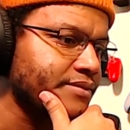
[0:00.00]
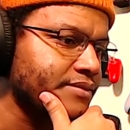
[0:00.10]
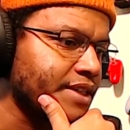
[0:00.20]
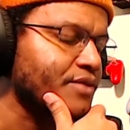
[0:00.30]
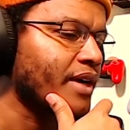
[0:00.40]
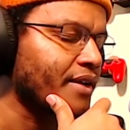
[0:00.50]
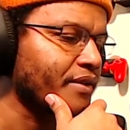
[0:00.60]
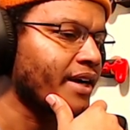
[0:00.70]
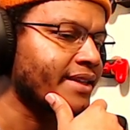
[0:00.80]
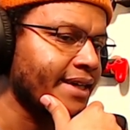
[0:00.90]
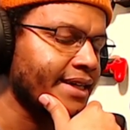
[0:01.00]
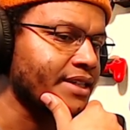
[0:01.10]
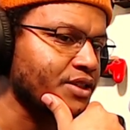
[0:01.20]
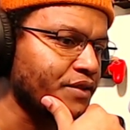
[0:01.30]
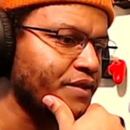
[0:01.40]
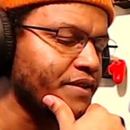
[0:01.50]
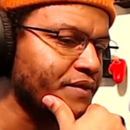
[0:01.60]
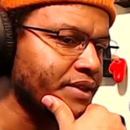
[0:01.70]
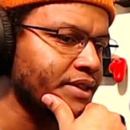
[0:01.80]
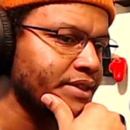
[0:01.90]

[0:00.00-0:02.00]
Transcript: That's right. I forgot that. They show FIFA,